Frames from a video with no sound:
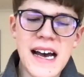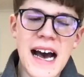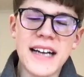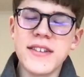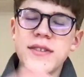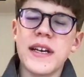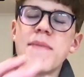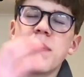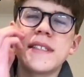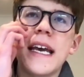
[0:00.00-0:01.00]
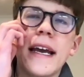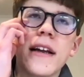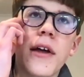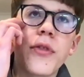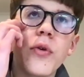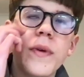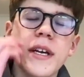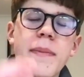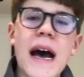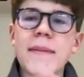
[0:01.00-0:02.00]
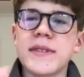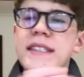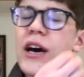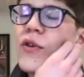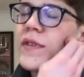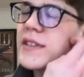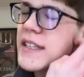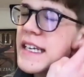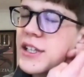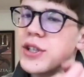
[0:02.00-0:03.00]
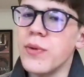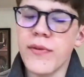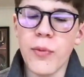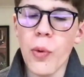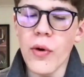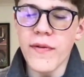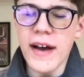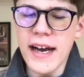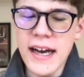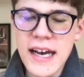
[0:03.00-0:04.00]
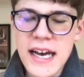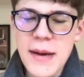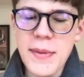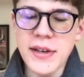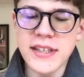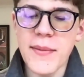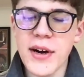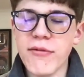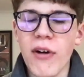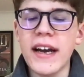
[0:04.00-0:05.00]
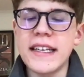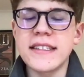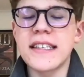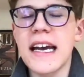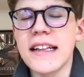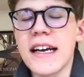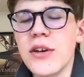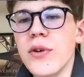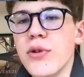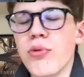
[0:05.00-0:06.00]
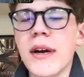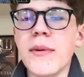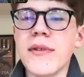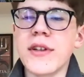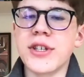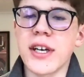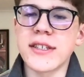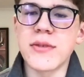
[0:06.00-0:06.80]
And in particular, I thought we could perhaps delve into the issue of warfare, because am I right in saying that you agree with the just